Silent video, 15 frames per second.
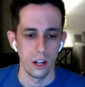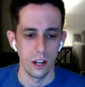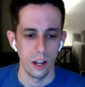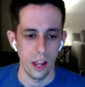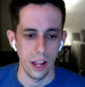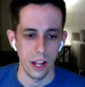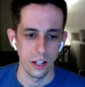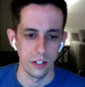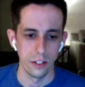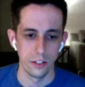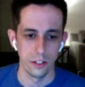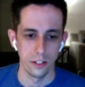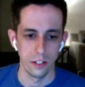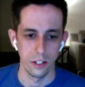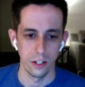And,
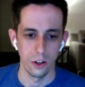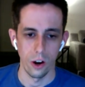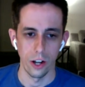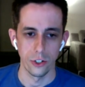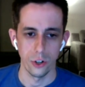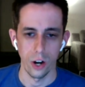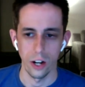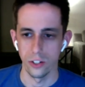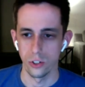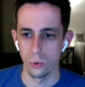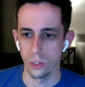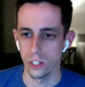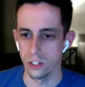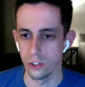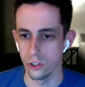I try to
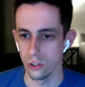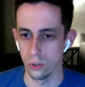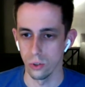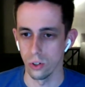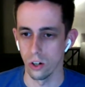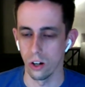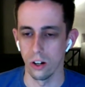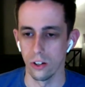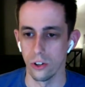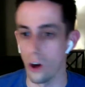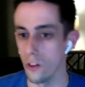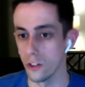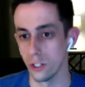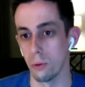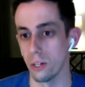squeeze new
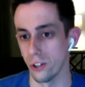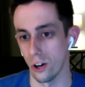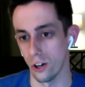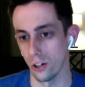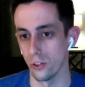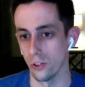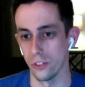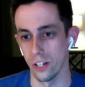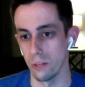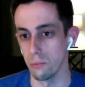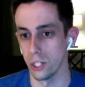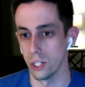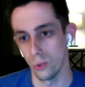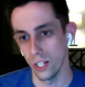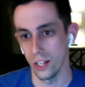knowledge base articles in
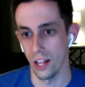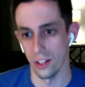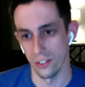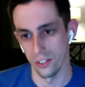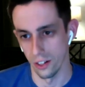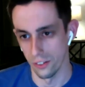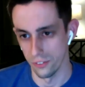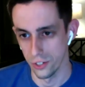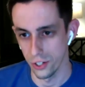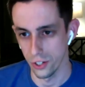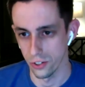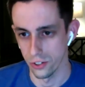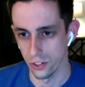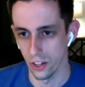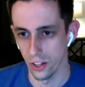between that stuff too.
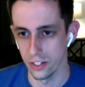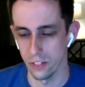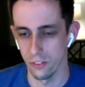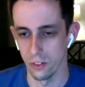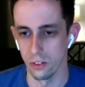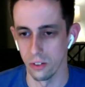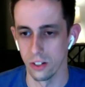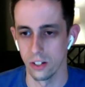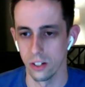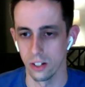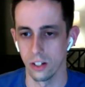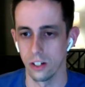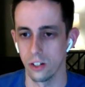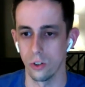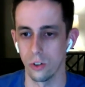So that's even
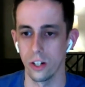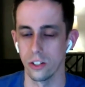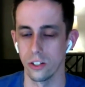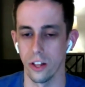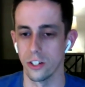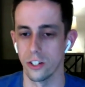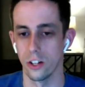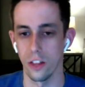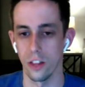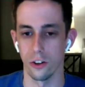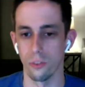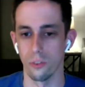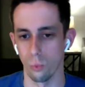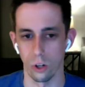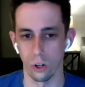crazier. That's another
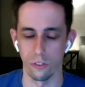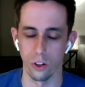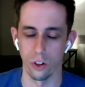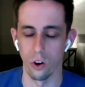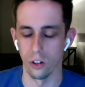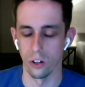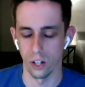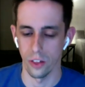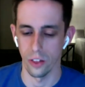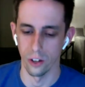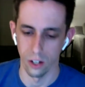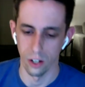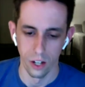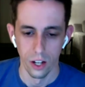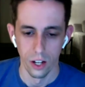workflow altogether.
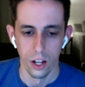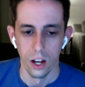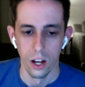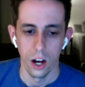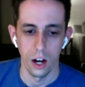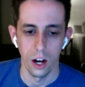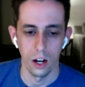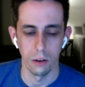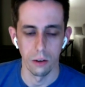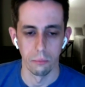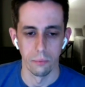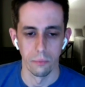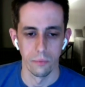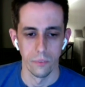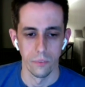
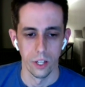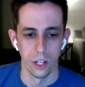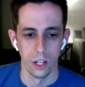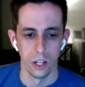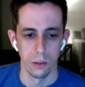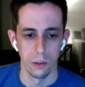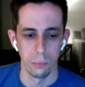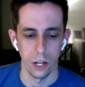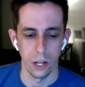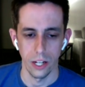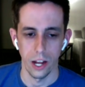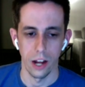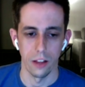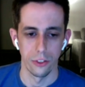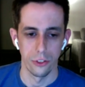But
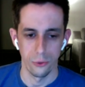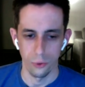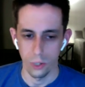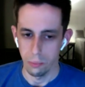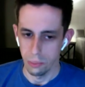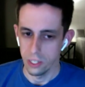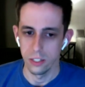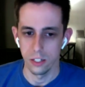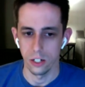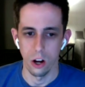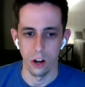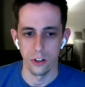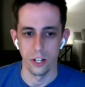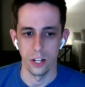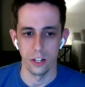yeah, 3 pieces of
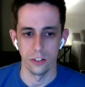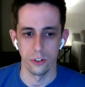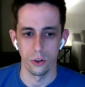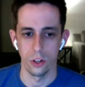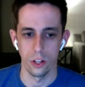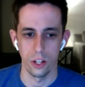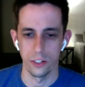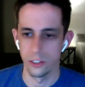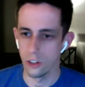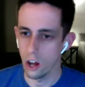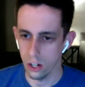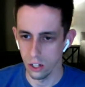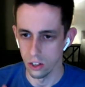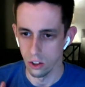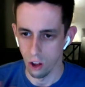content. So it's not a
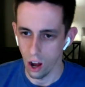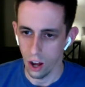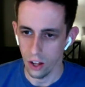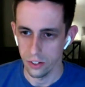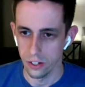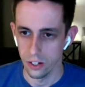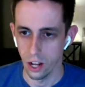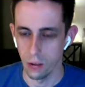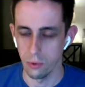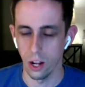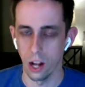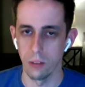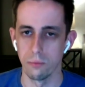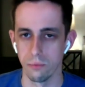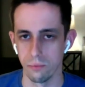lot. I
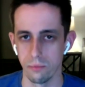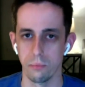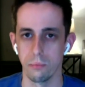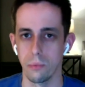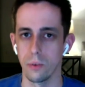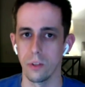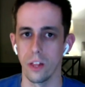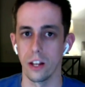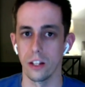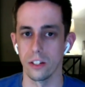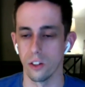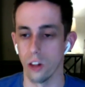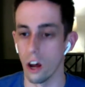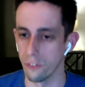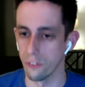mean, maybe that is a
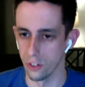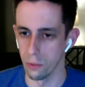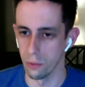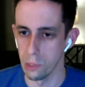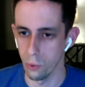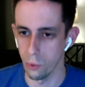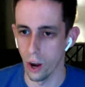lot for some people.